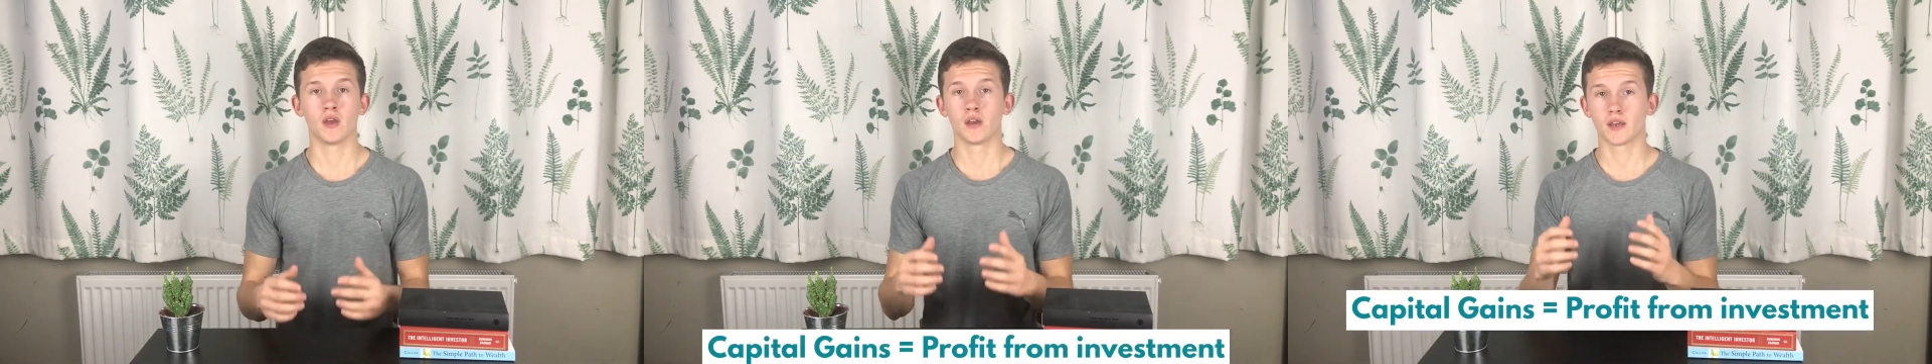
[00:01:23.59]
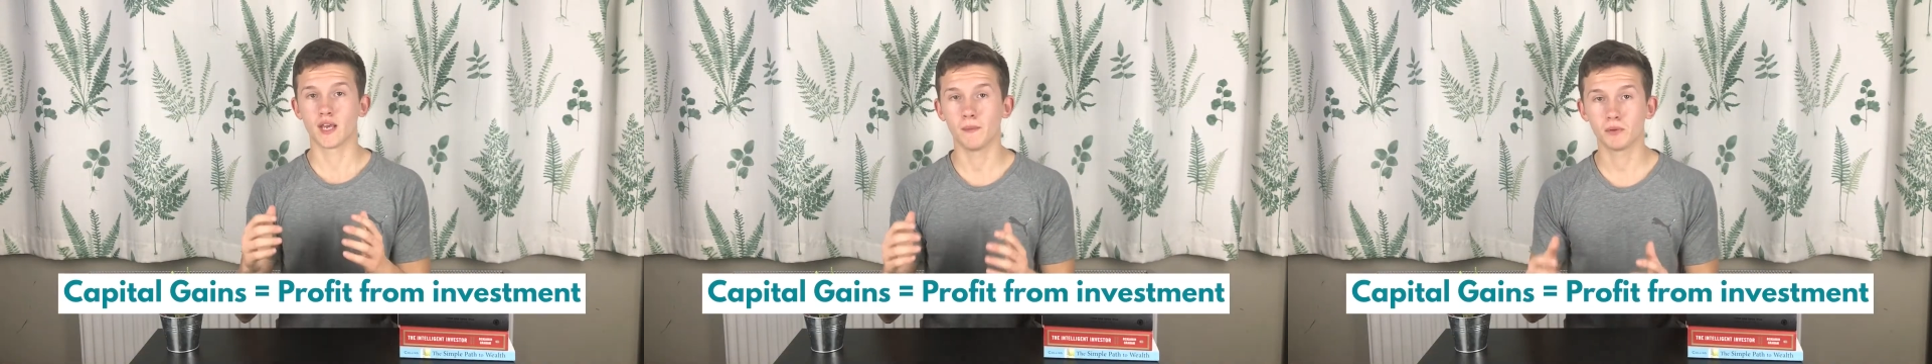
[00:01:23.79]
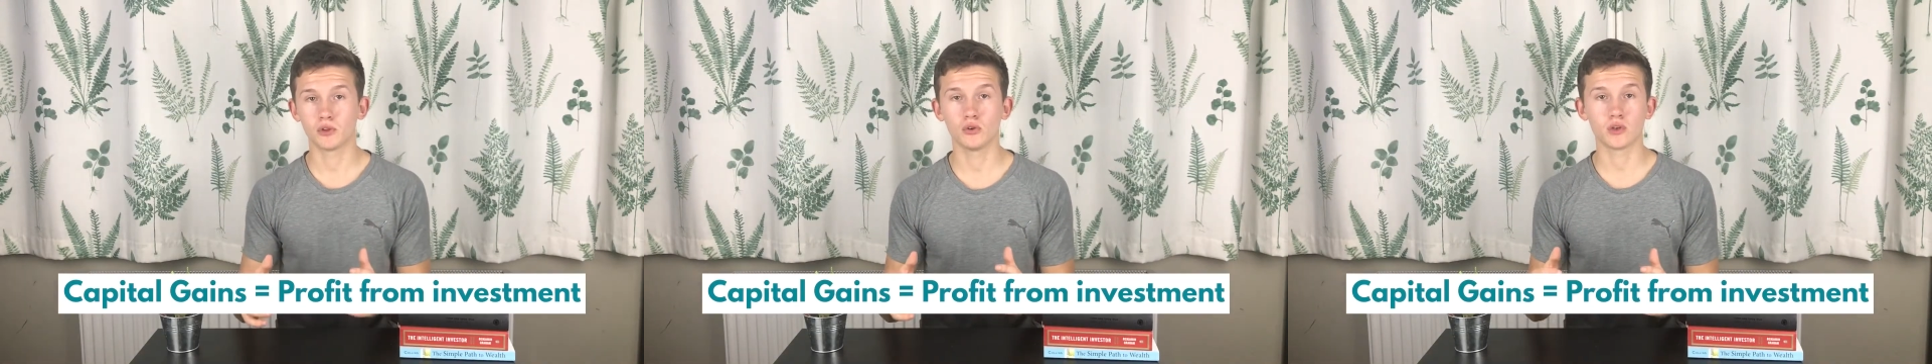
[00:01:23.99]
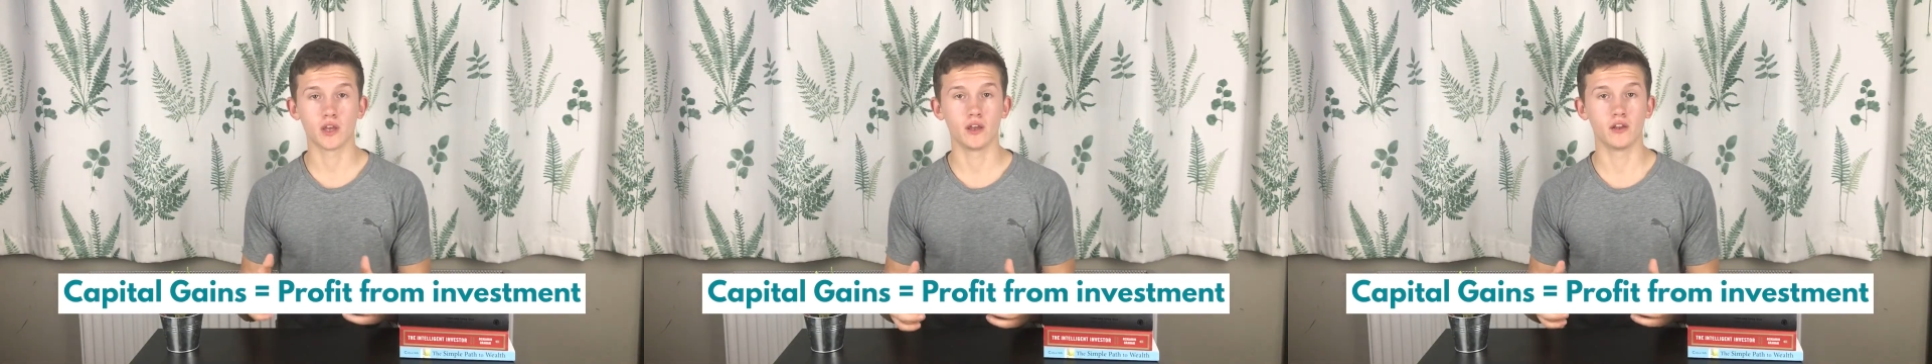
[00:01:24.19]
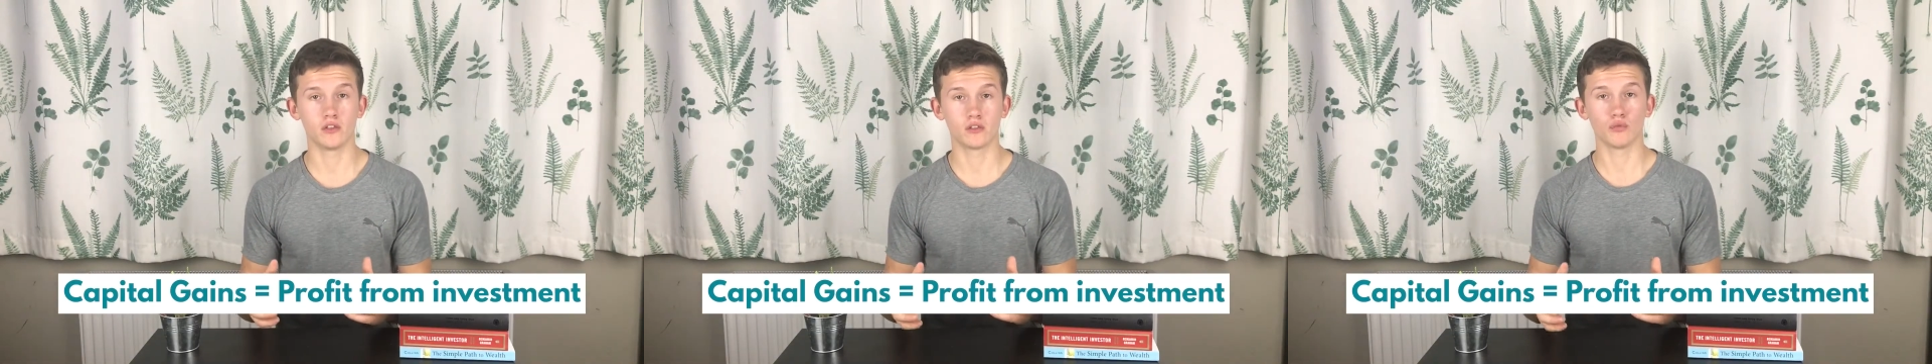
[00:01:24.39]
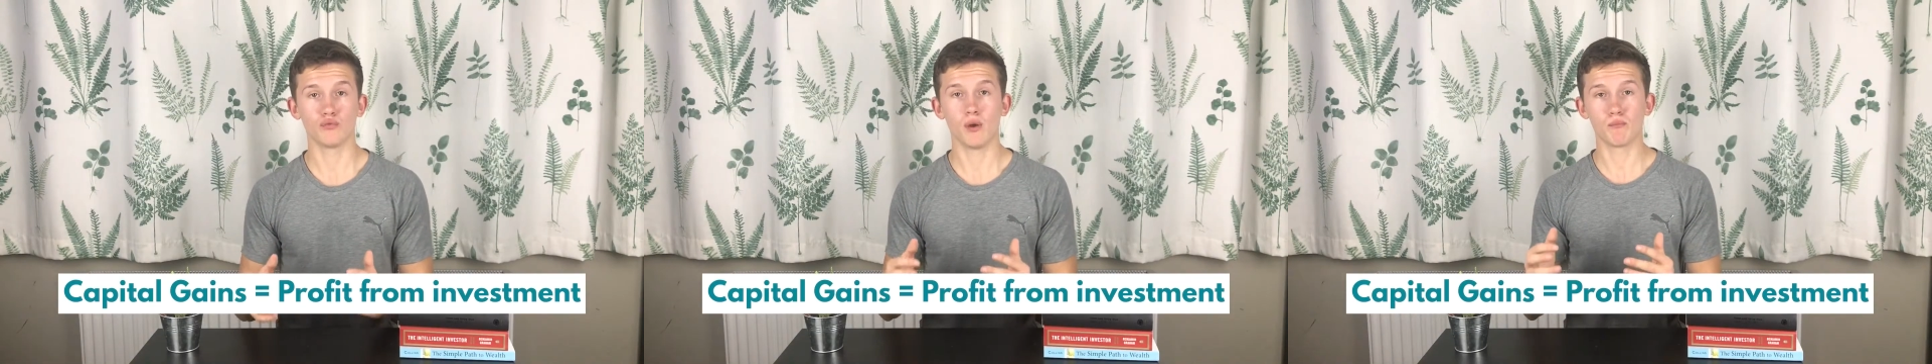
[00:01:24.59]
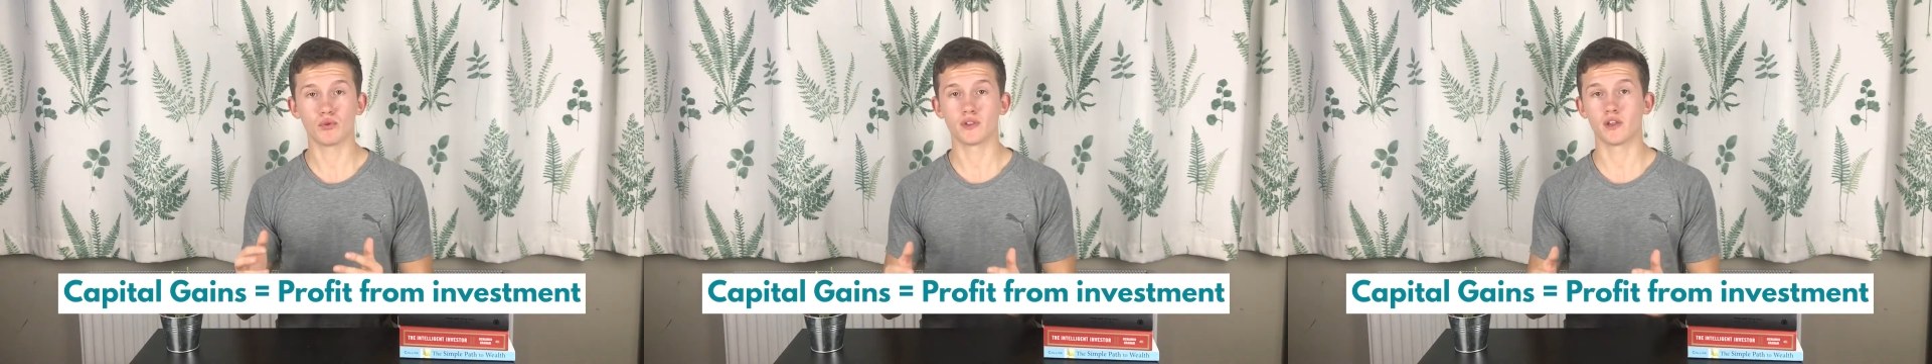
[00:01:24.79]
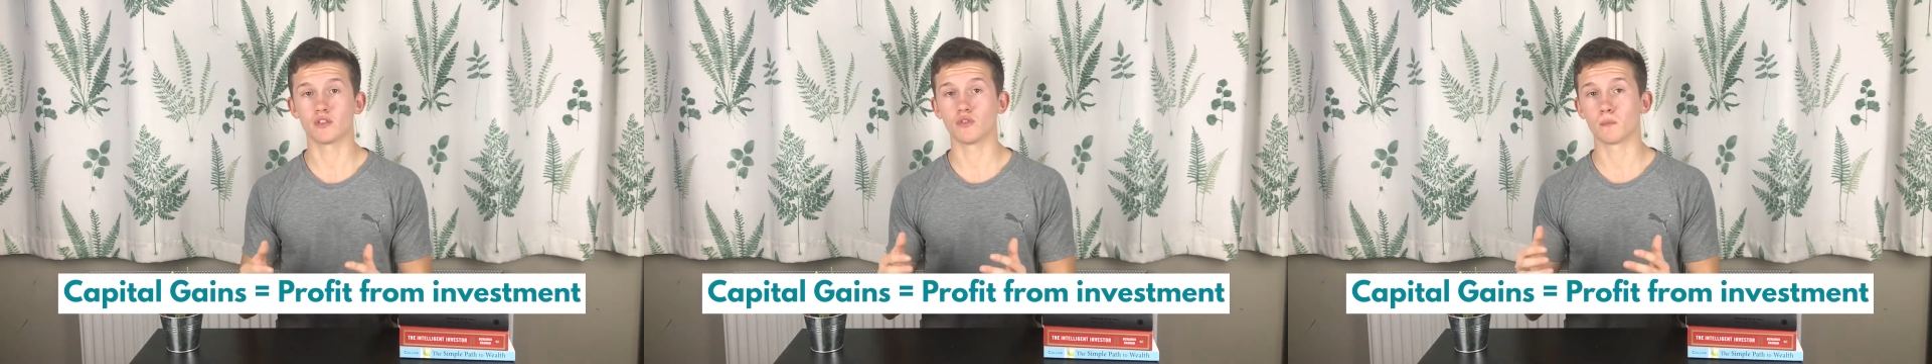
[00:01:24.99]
Capital gains represents a